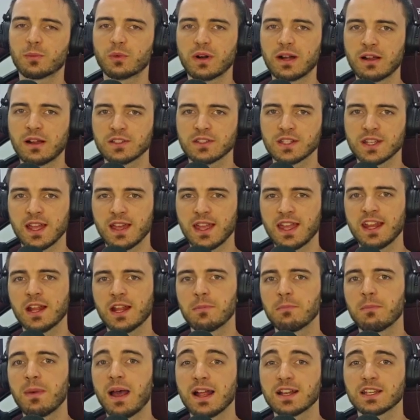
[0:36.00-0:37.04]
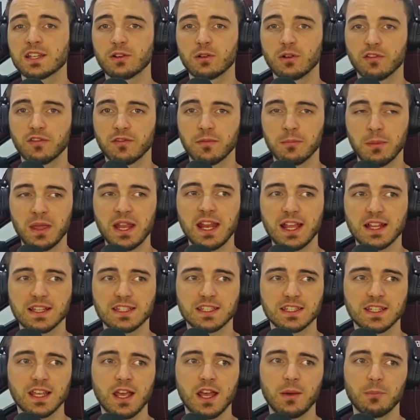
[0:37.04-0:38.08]
browser in a matter of
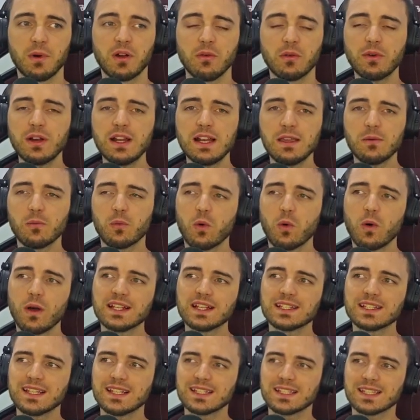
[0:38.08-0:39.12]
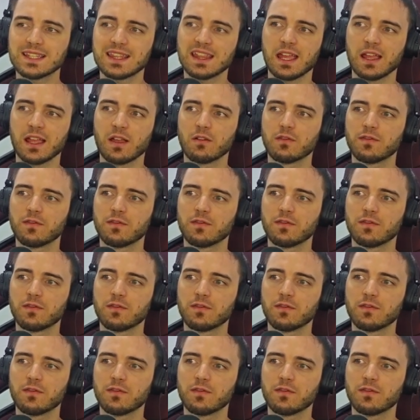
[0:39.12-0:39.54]
minutes. But really, what is this thing